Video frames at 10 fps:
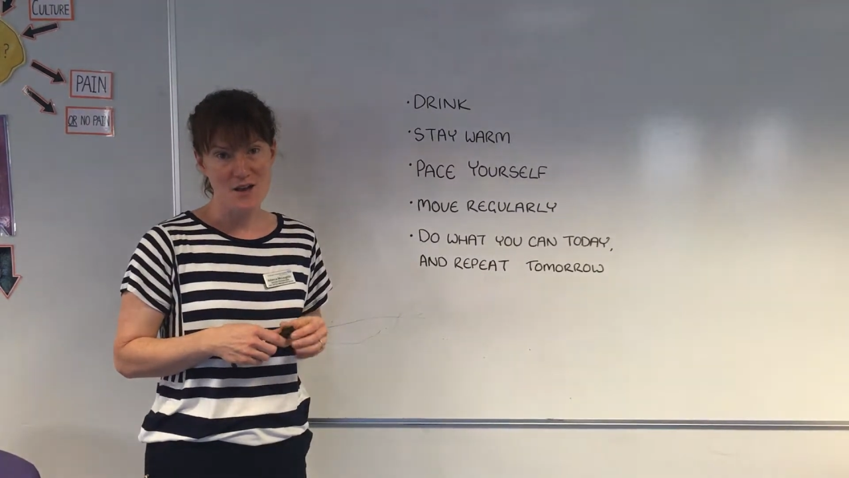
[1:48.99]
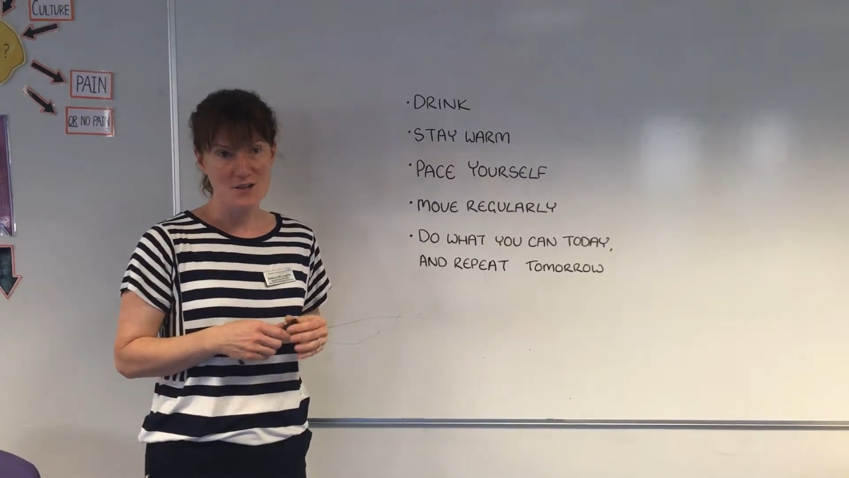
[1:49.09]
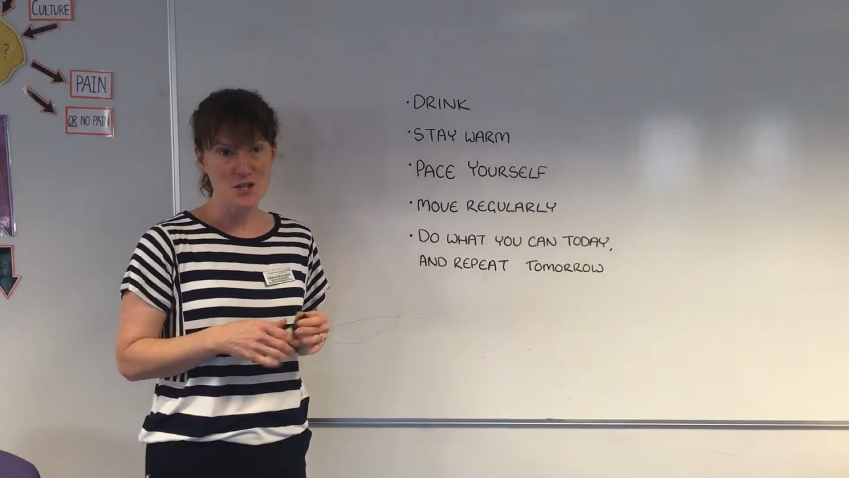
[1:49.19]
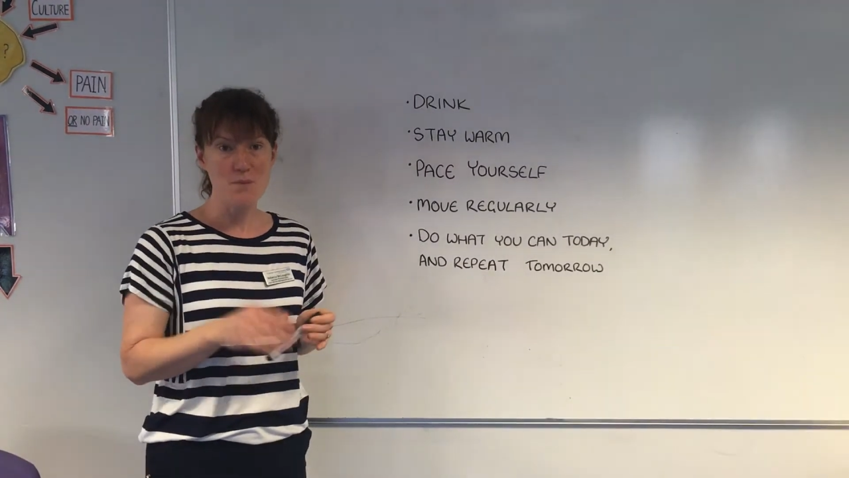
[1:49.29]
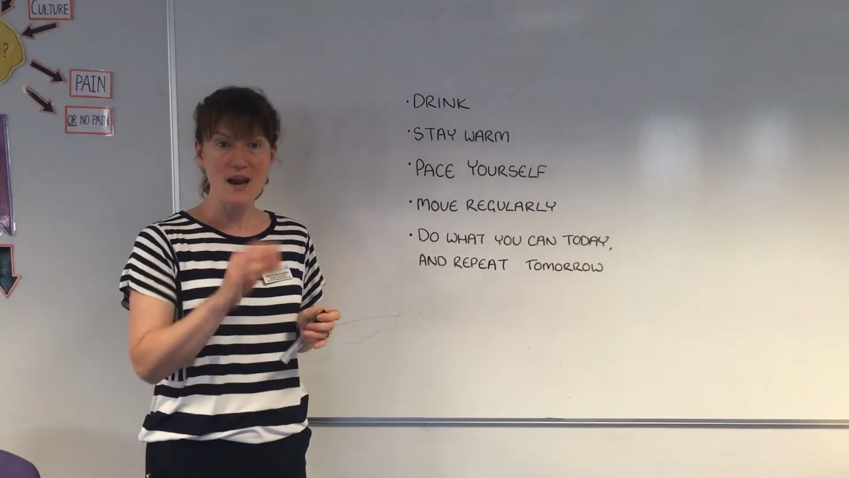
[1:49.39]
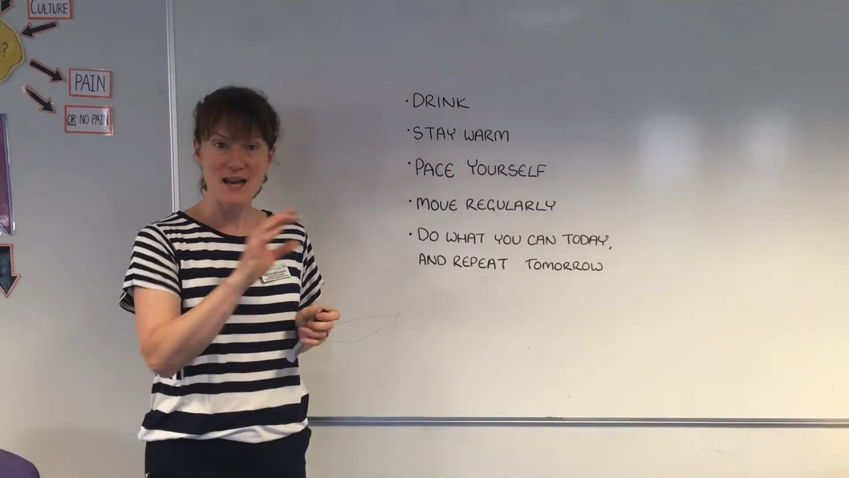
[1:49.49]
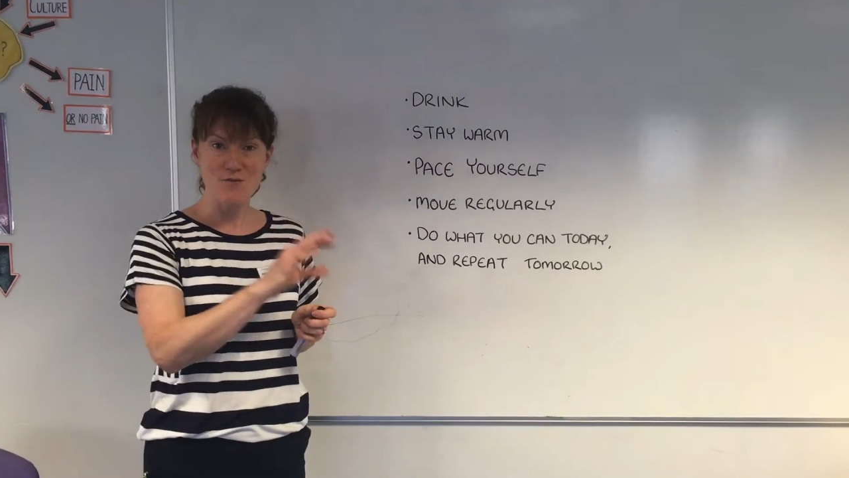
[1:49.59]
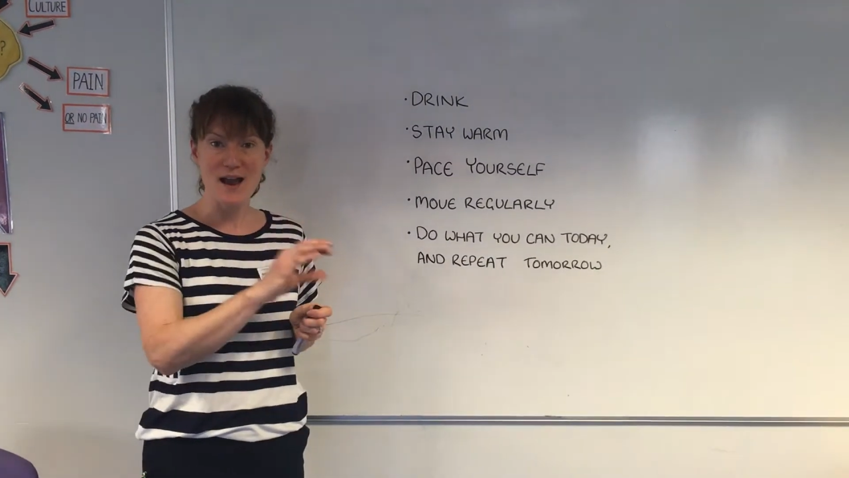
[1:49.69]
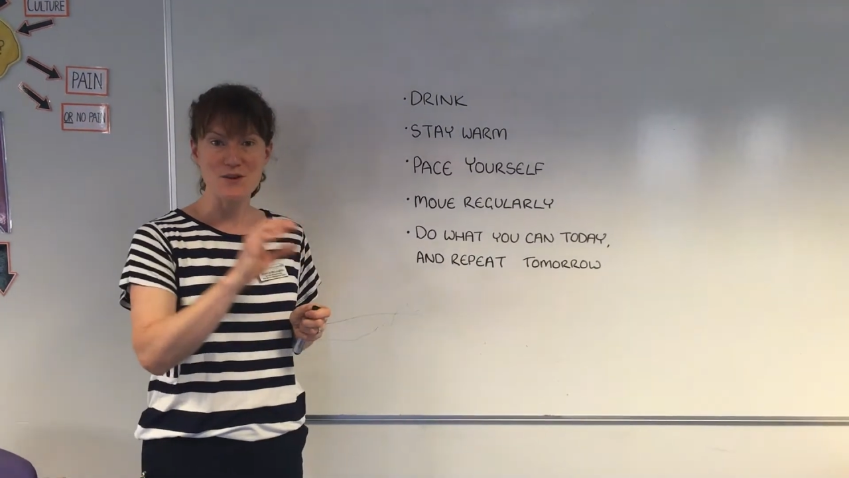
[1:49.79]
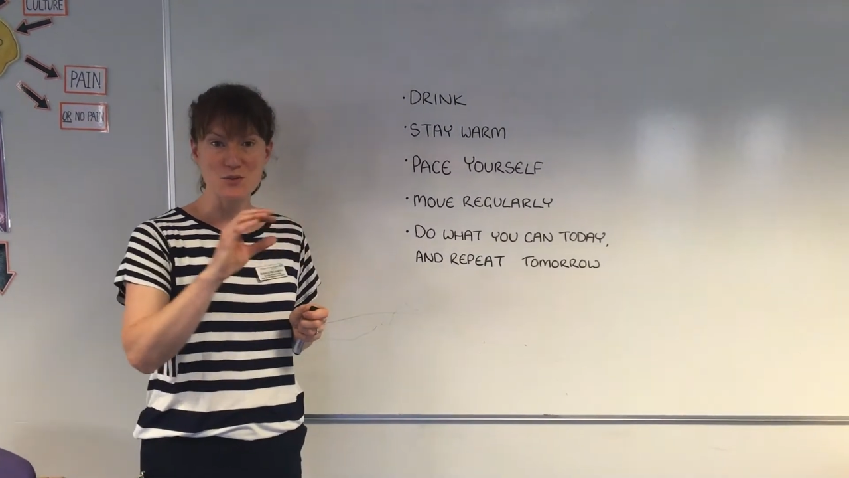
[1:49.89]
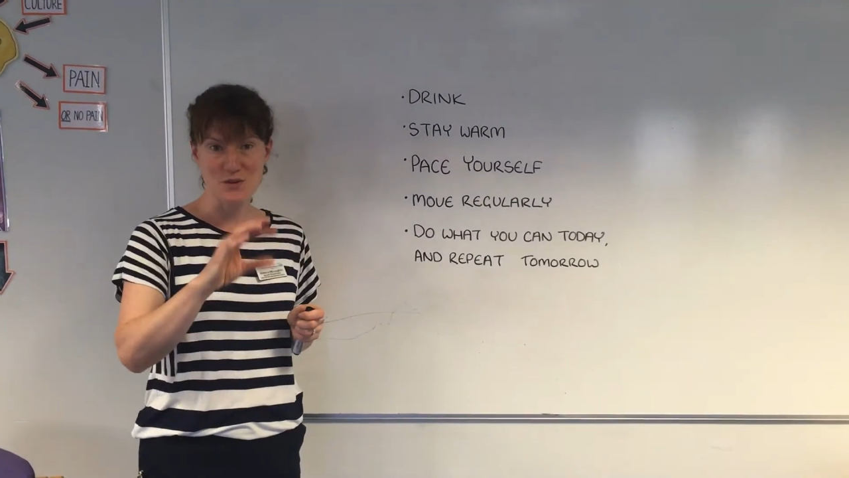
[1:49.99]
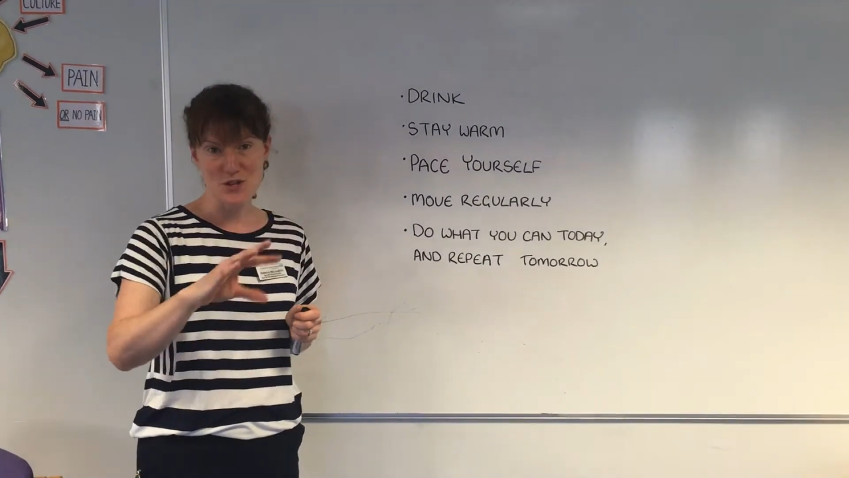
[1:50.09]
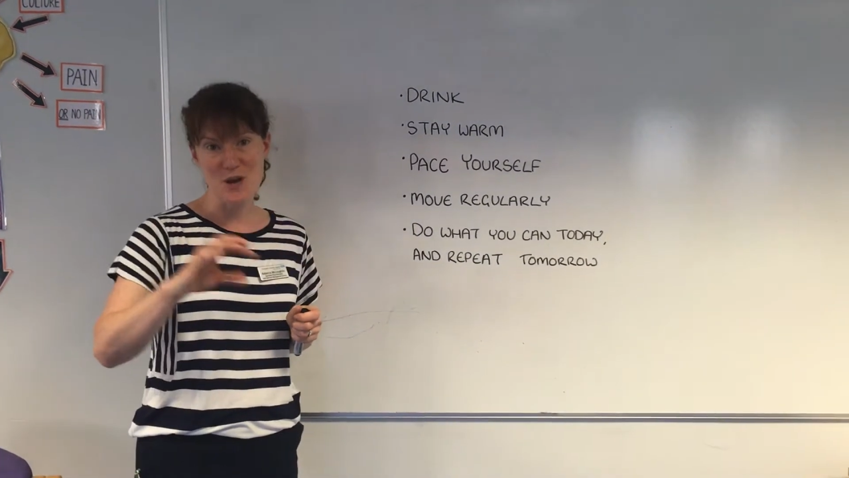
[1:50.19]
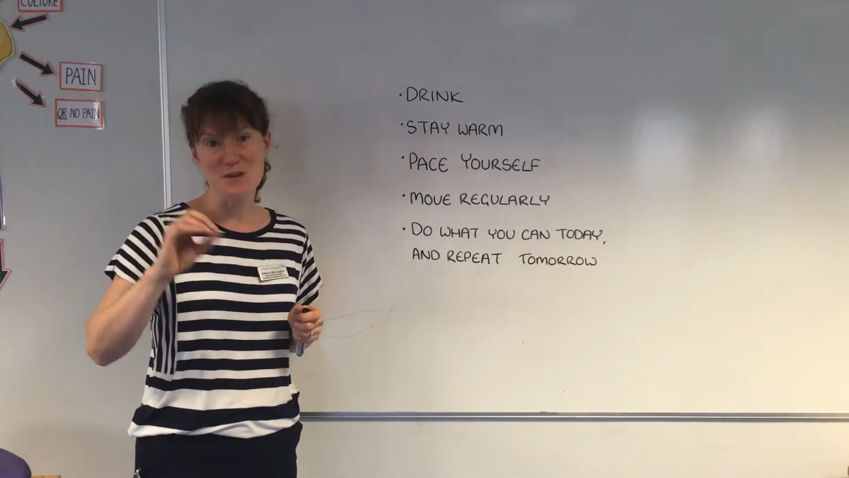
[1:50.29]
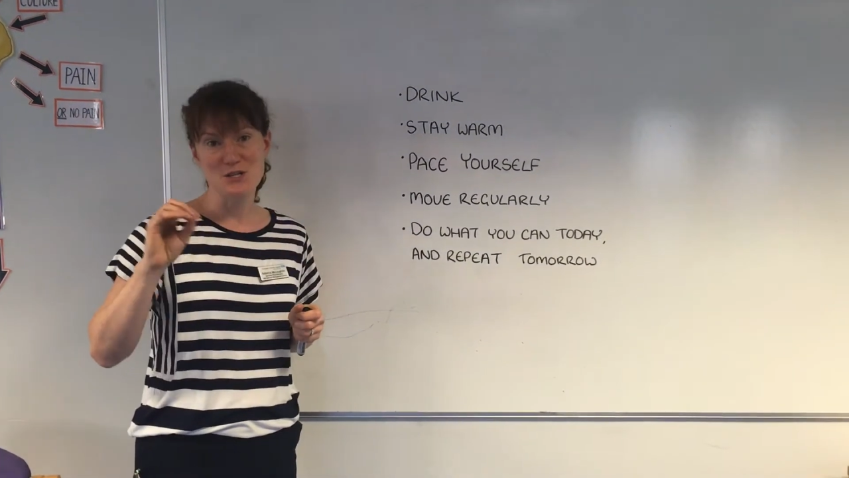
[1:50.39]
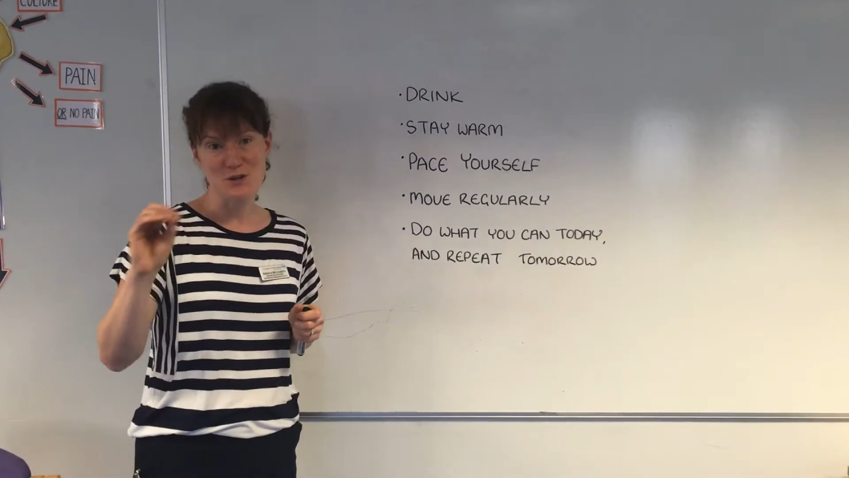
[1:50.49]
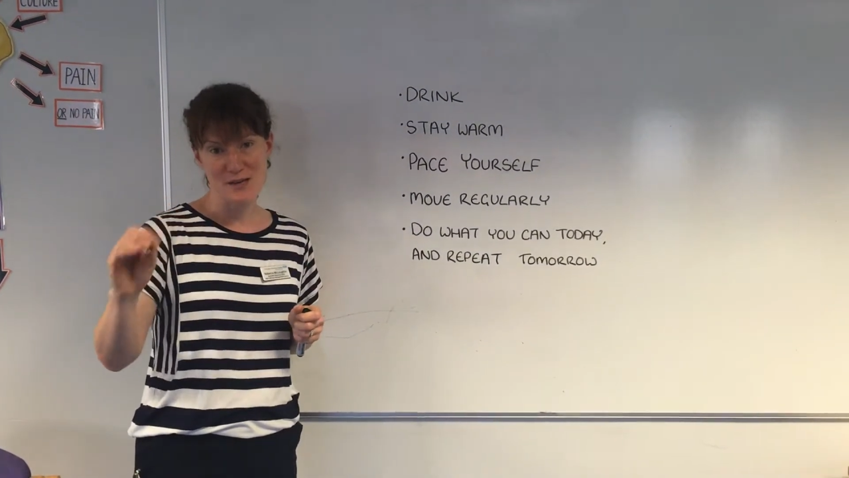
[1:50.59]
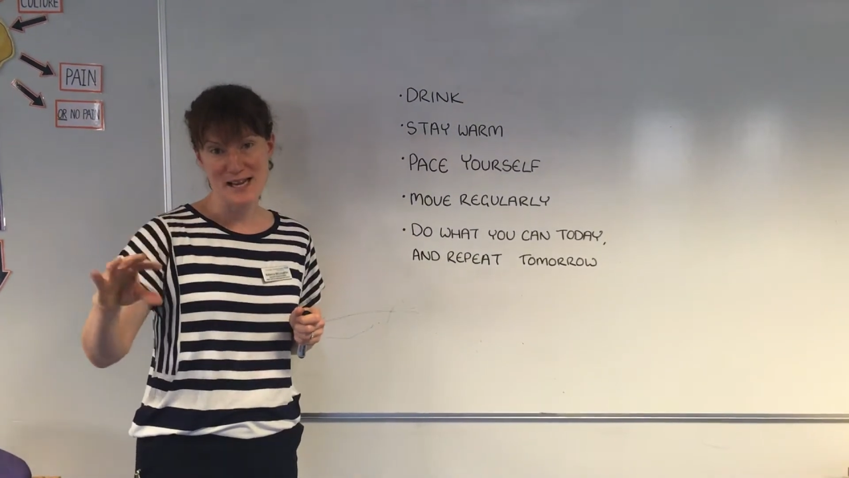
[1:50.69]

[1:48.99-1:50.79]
So play around with them and do a